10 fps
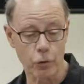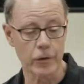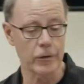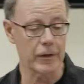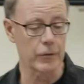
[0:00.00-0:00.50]
Or
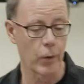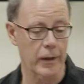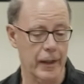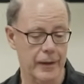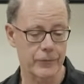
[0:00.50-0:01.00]
you need the one
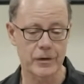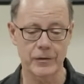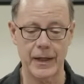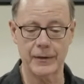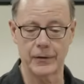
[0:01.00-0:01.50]
I gave to
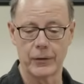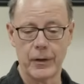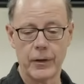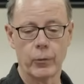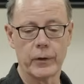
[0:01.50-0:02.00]
Daniel
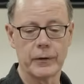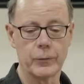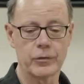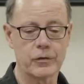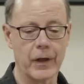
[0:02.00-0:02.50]
when he
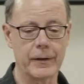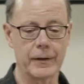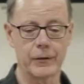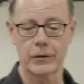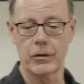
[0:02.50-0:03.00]
was
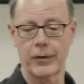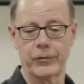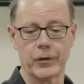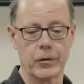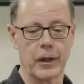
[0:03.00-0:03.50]
sliding the
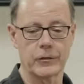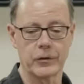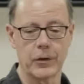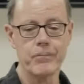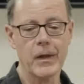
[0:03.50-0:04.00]
coffee across, you
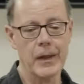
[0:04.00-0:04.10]
know.